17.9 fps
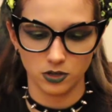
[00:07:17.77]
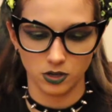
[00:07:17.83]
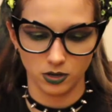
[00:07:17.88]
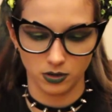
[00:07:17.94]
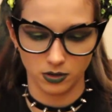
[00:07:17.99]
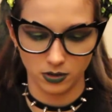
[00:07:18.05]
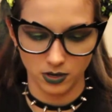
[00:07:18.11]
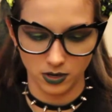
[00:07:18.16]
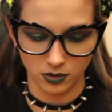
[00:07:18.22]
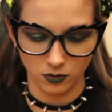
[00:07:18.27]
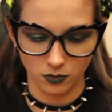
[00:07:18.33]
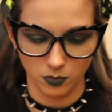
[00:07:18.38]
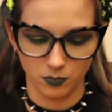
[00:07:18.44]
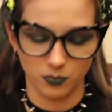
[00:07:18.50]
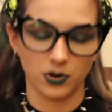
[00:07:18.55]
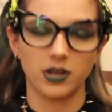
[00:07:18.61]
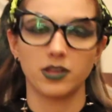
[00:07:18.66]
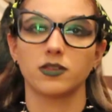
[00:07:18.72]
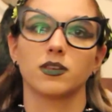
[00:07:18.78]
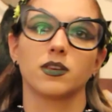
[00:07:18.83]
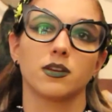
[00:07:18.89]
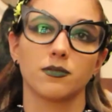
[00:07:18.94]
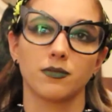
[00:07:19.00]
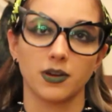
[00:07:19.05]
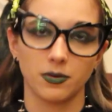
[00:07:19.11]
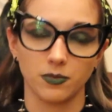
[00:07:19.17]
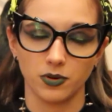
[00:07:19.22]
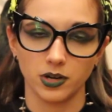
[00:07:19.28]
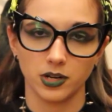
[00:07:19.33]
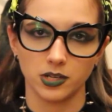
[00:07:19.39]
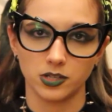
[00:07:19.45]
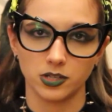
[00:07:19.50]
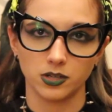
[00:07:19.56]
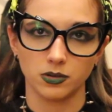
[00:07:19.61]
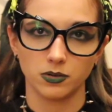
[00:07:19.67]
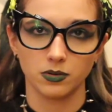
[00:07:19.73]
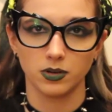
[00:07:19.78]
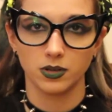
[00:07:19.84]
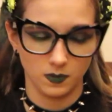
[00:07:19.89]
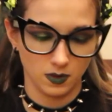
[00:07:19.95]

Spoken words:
turn into a bracelet if I wanted to.